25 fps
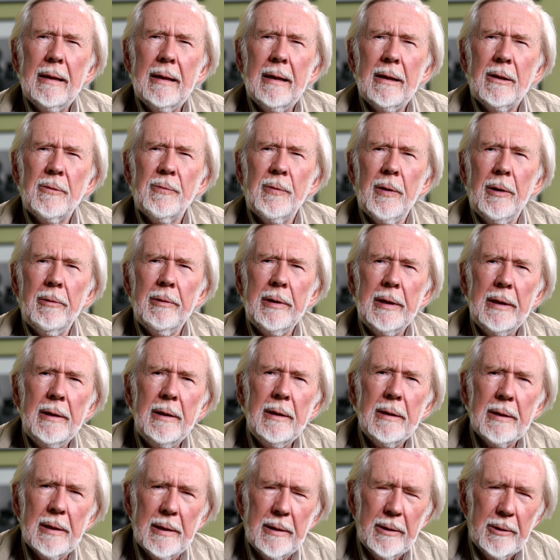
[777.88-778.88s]
it's very
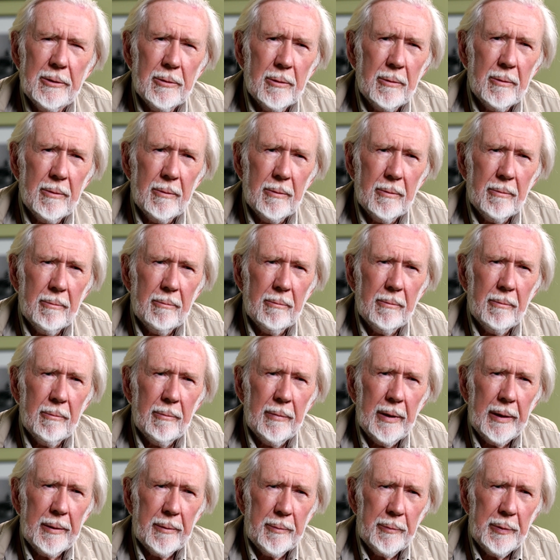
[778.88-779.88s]
easy to
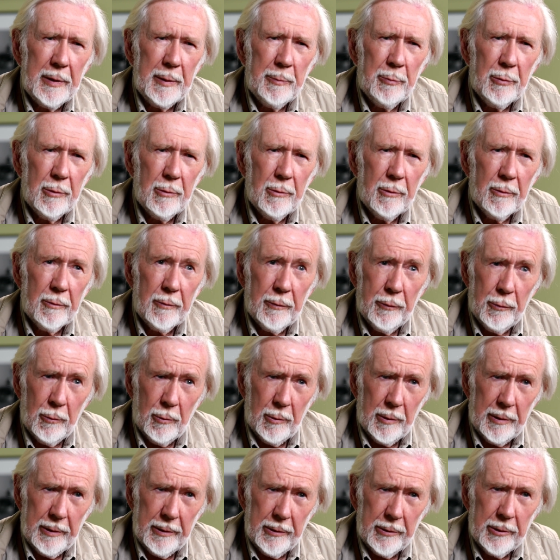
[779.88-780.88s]
make people look
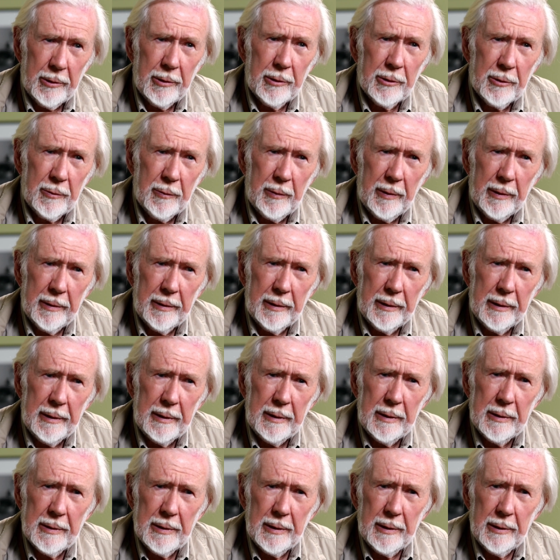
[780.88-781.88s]
foolish. It's very
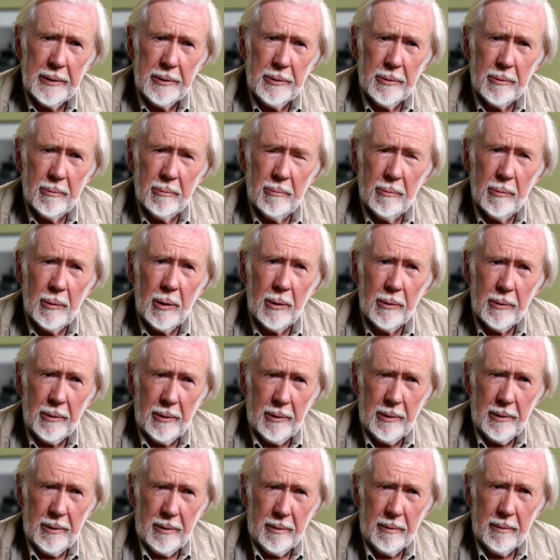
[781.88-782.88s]
easy to
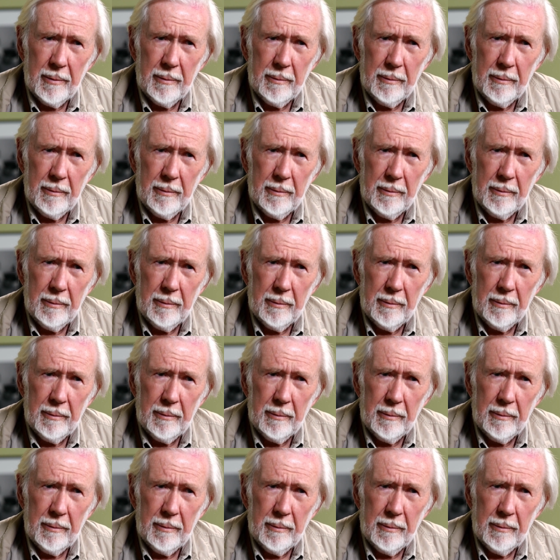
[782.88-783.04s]
mock